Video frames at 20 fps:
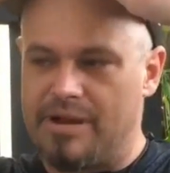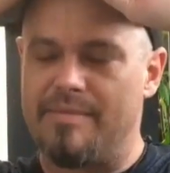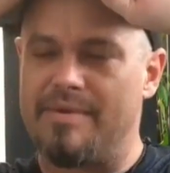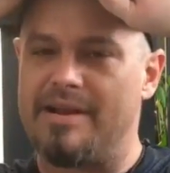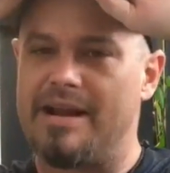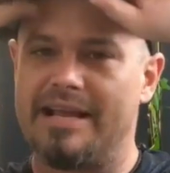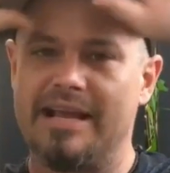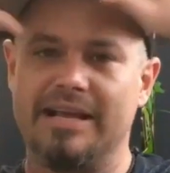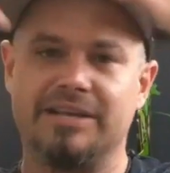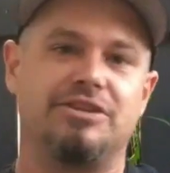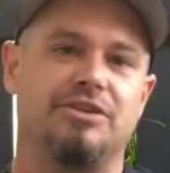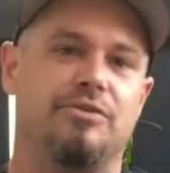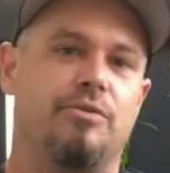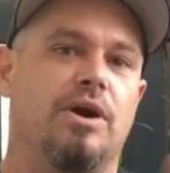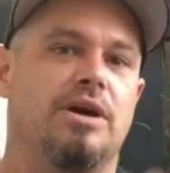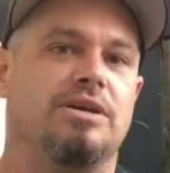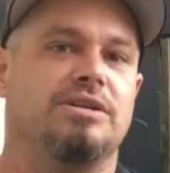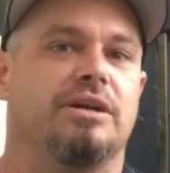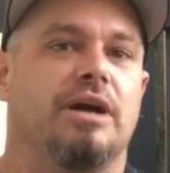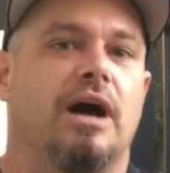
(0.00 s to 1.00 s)
But I mean, I guess
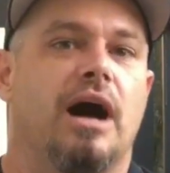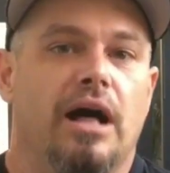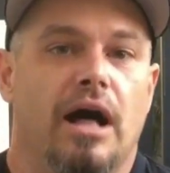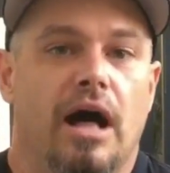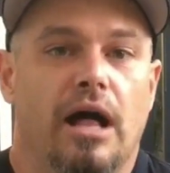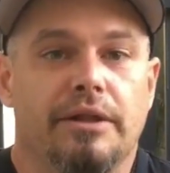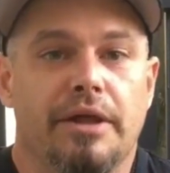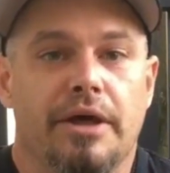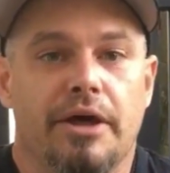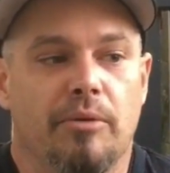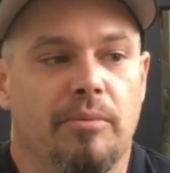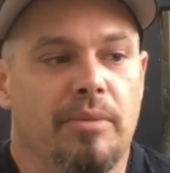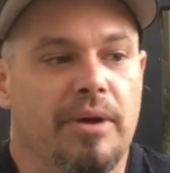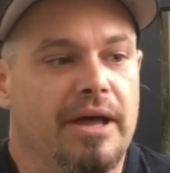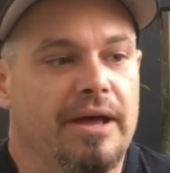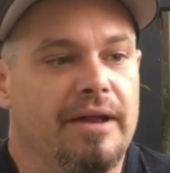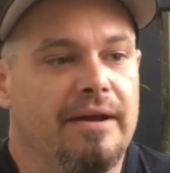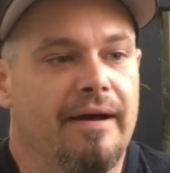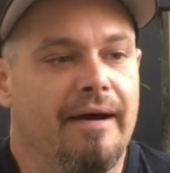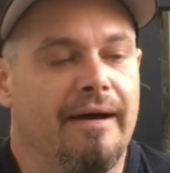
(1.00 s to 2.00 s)
there was a
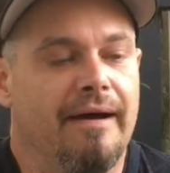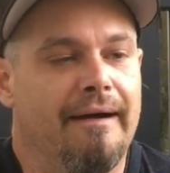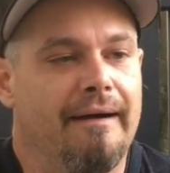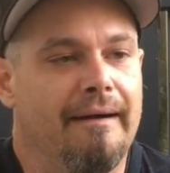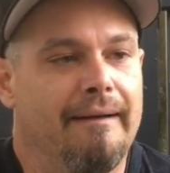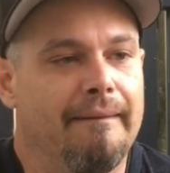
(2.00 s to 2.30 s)
little bit.